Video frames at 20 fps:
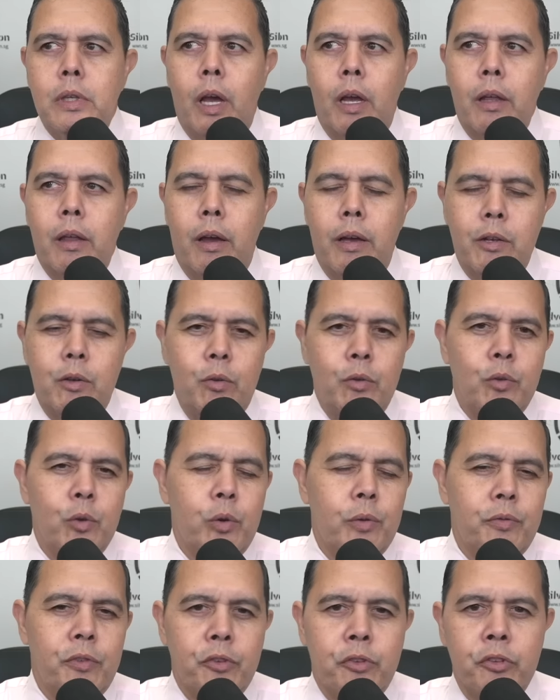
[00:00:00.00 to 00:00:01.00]
I, I don't
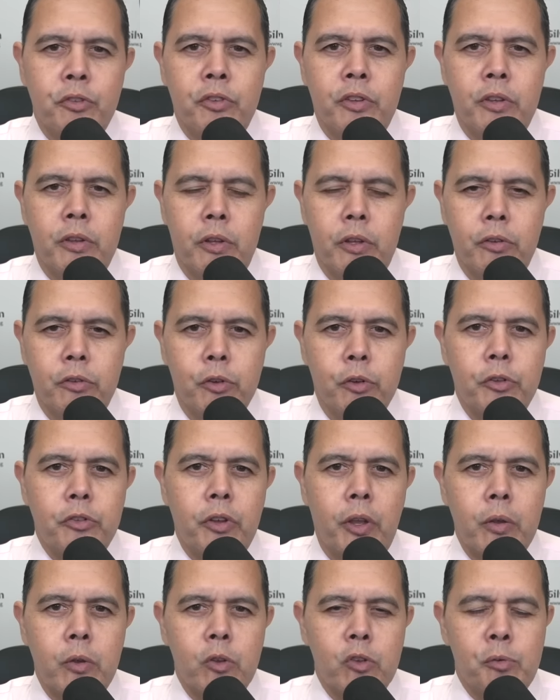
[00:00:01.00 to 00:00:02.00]
know if this is in, in your
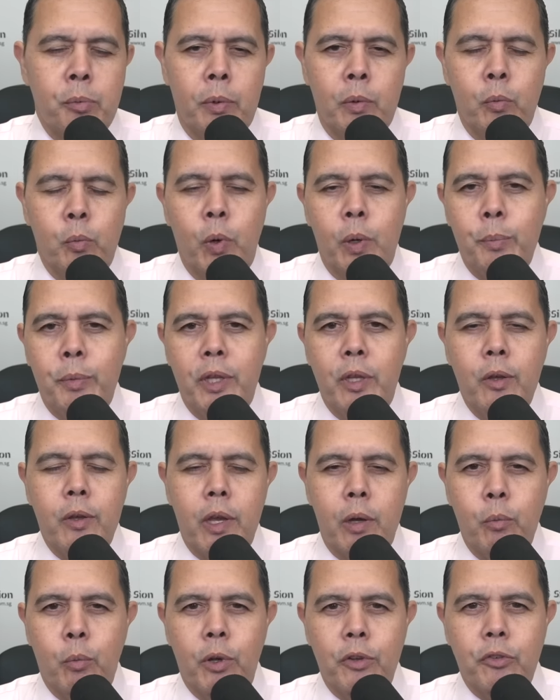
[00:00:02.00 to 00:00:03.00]
cycles, but when we look
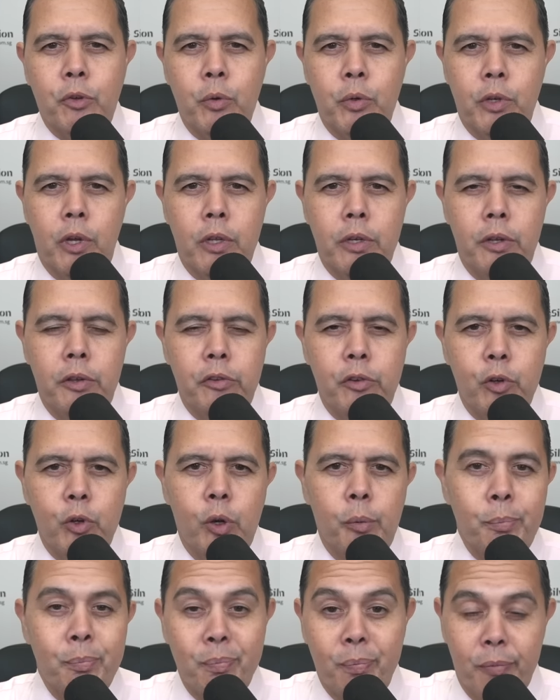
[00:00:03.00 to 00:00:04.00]
at what's going on in
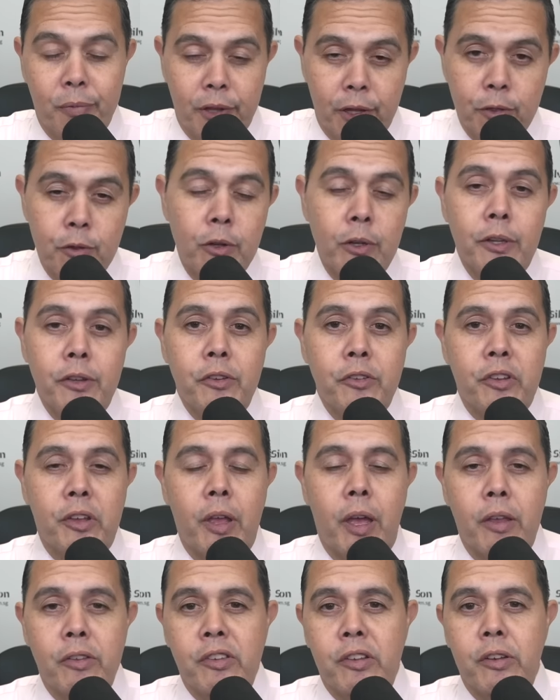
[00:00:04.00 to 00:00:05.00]
Europe, Netherlands,
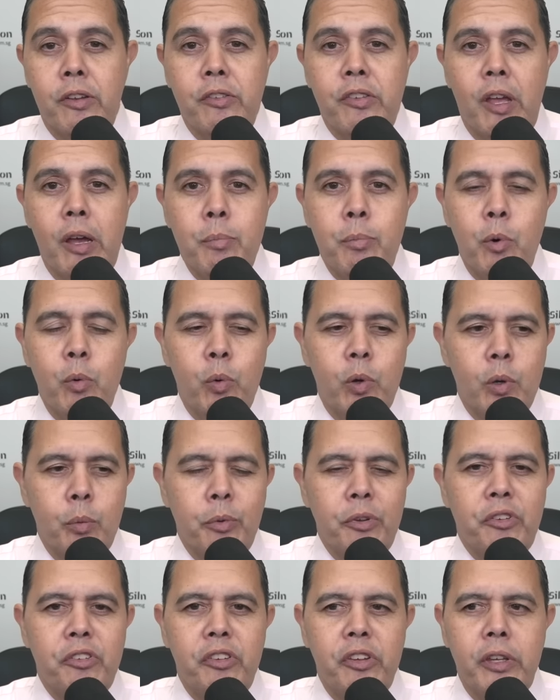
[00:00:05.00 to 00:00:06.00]
as an example, where
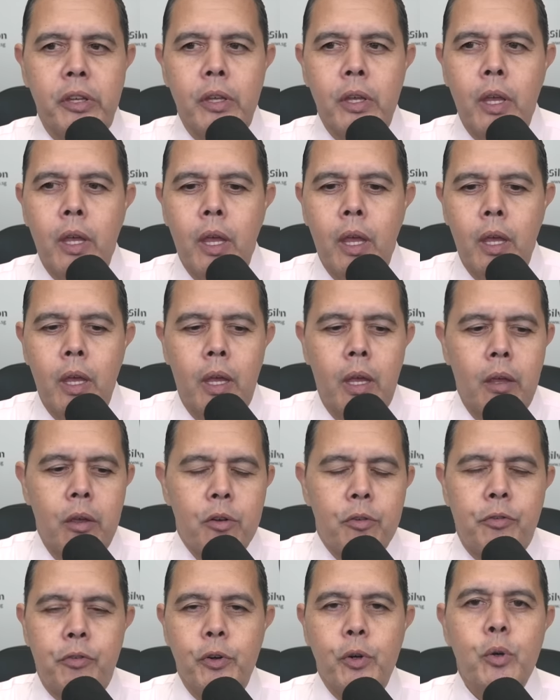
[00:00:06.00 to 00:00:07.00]
we see
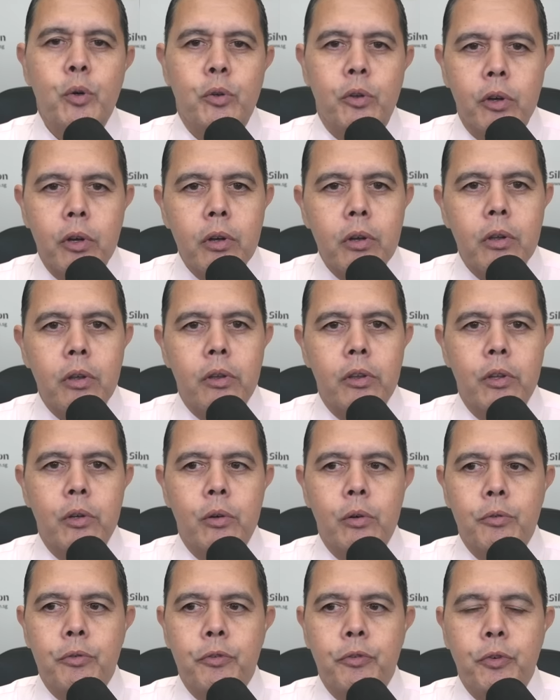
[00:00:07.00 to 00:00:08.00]
food, you
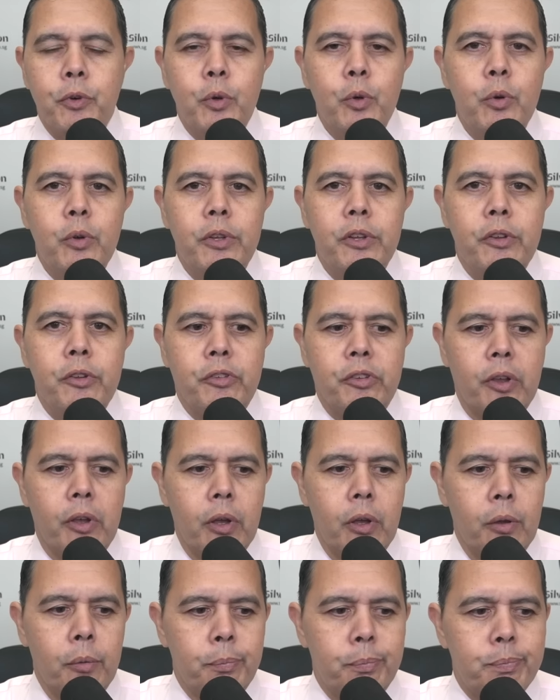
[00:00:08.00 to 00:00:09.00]
know, food is...
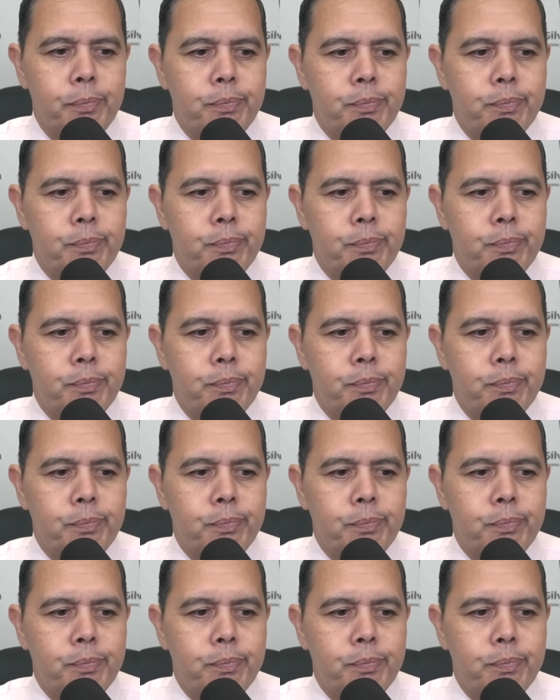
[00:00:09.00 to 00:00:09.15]
Uh,